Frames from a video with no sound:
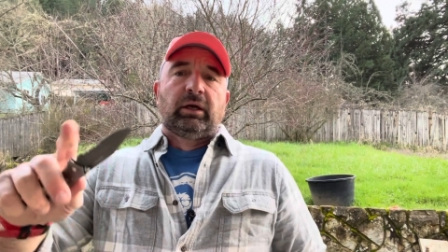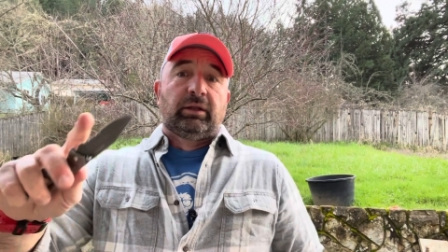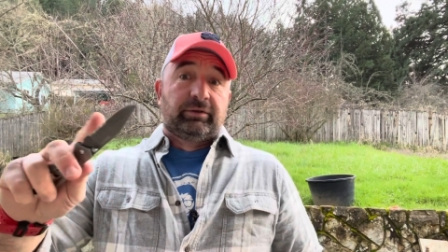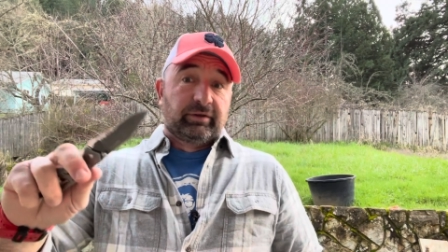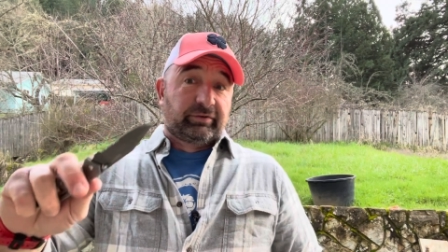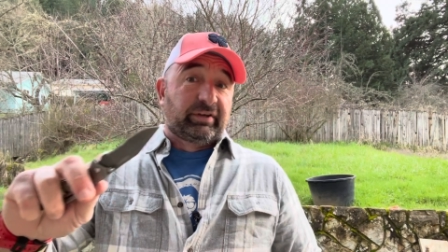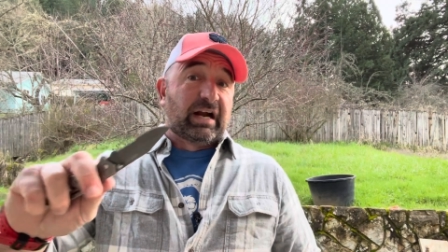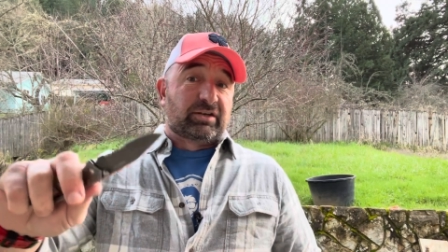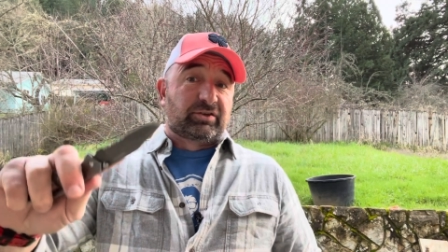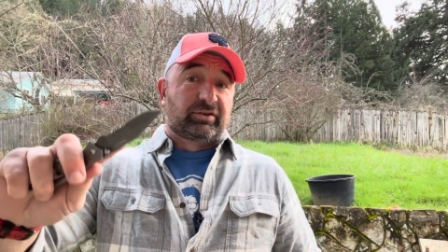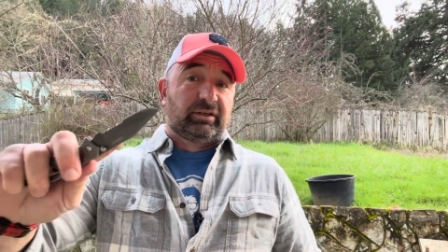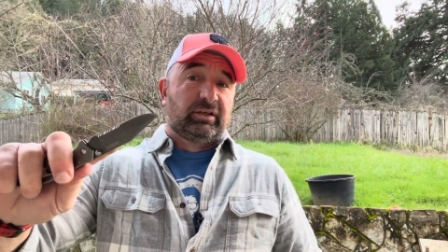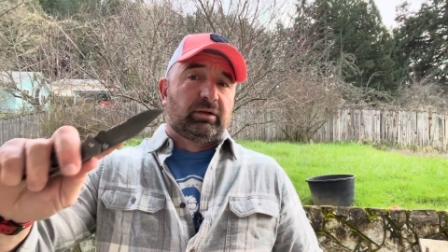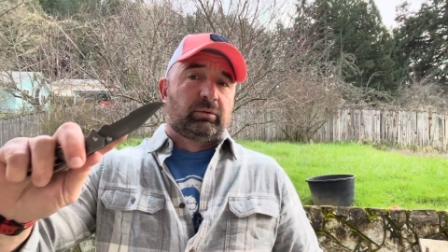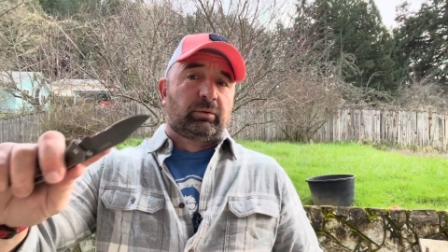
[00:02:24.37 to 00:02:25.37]
This
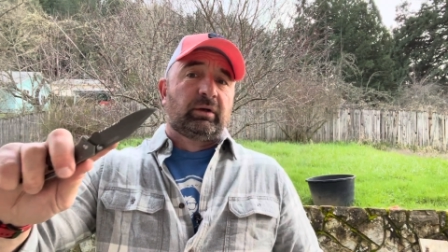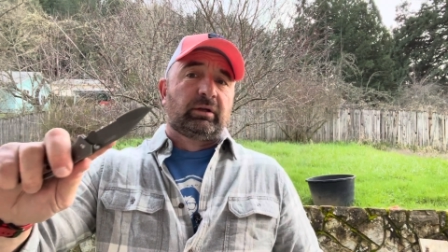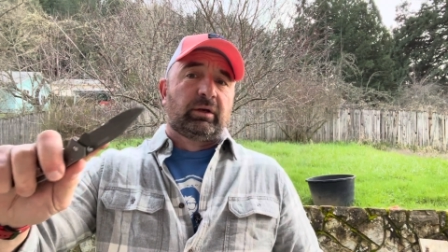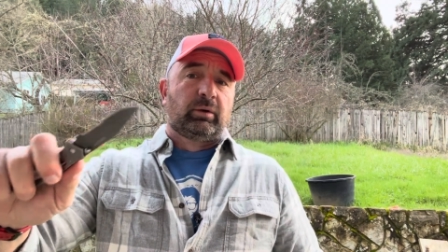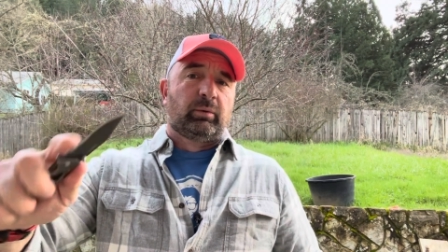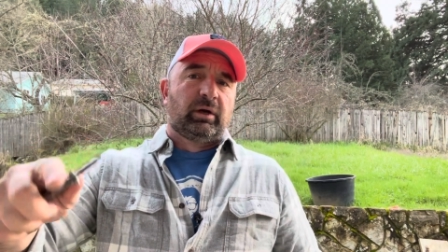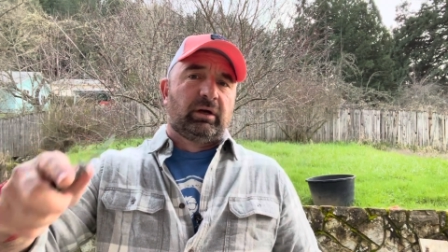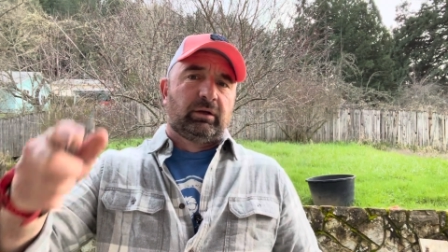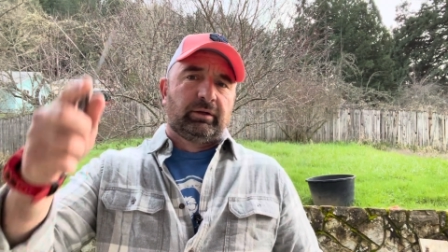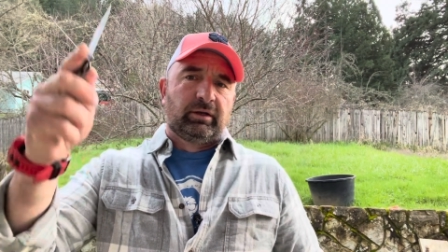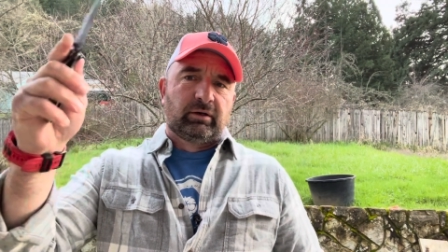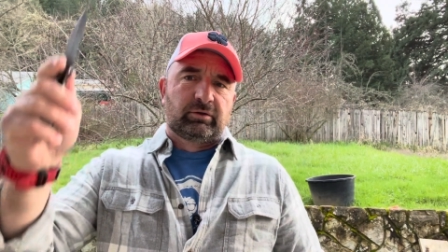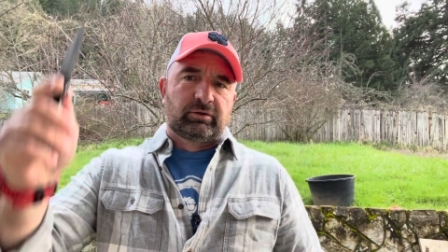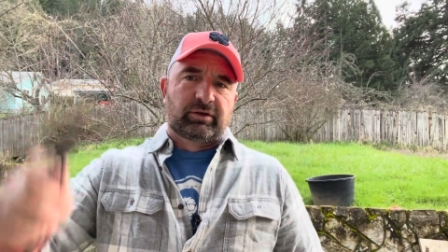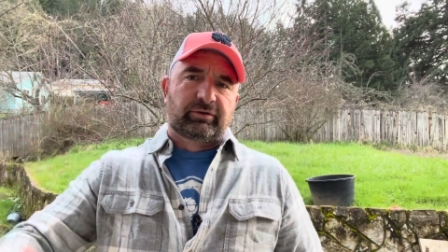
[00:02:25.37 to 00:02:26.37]
actually did really well,
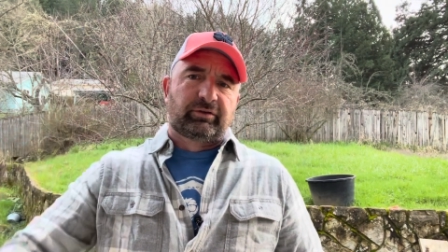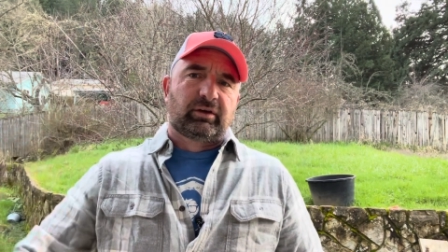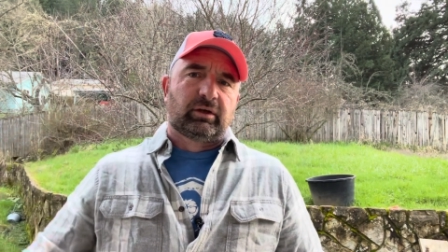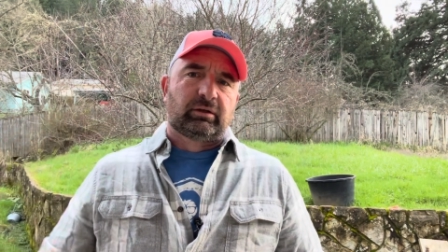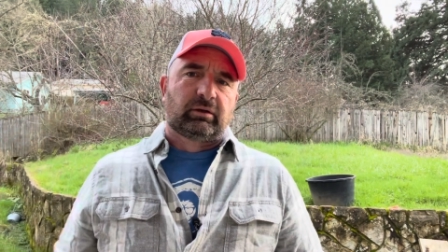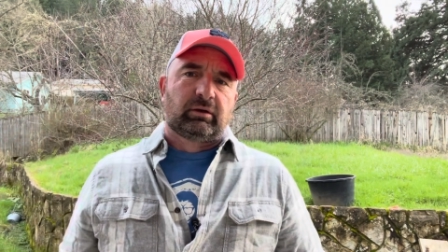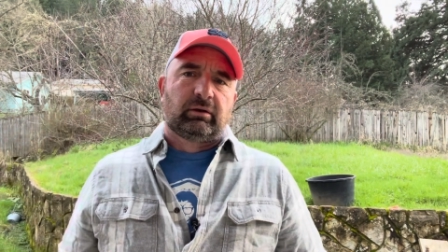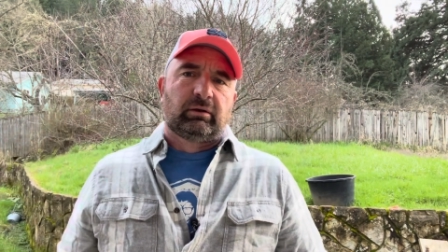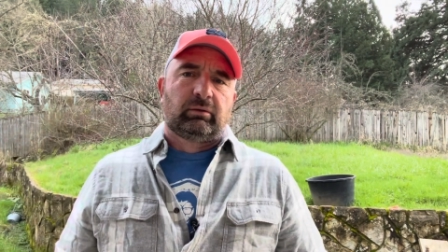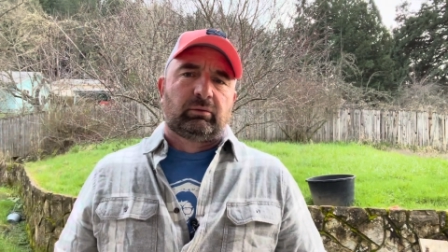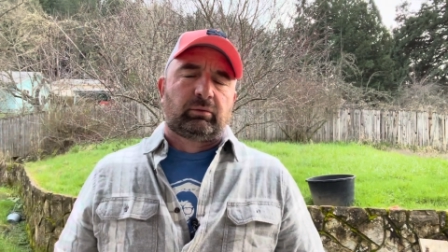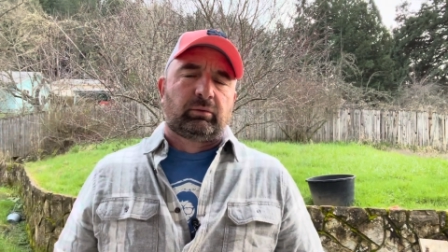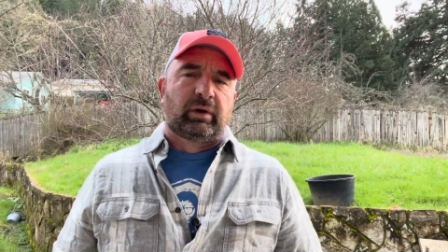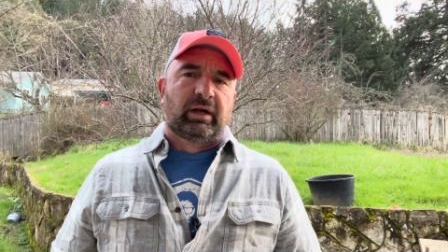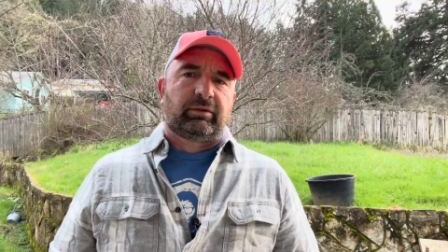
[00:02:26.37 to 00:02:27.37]
just cutting
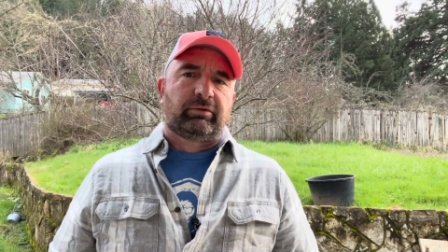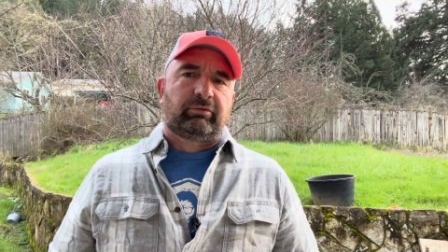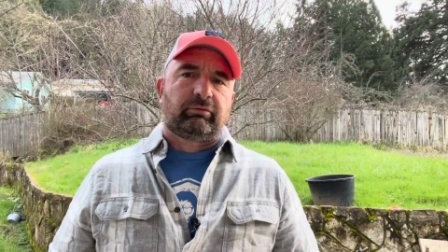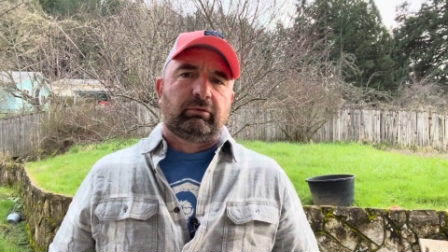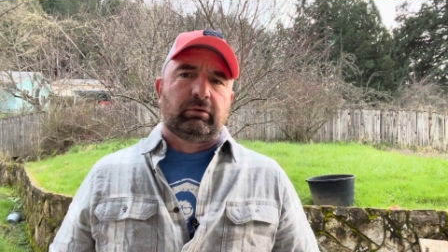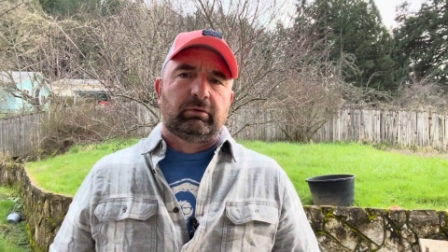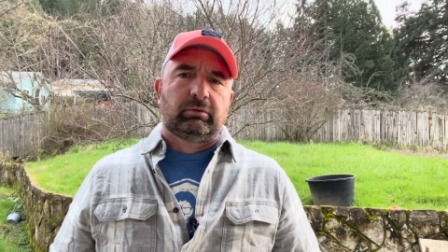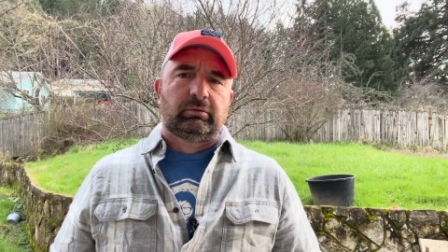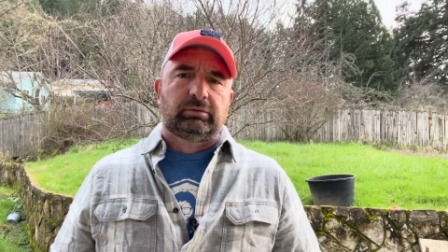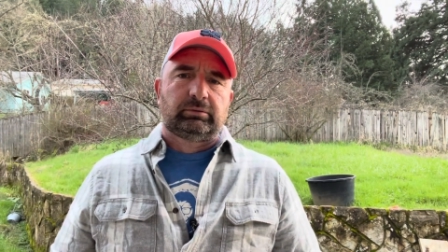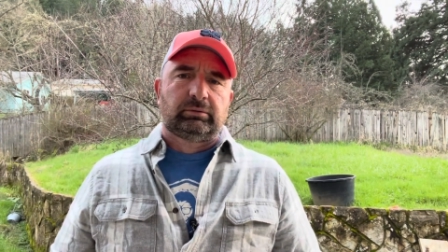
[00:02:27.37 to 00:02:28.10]
right through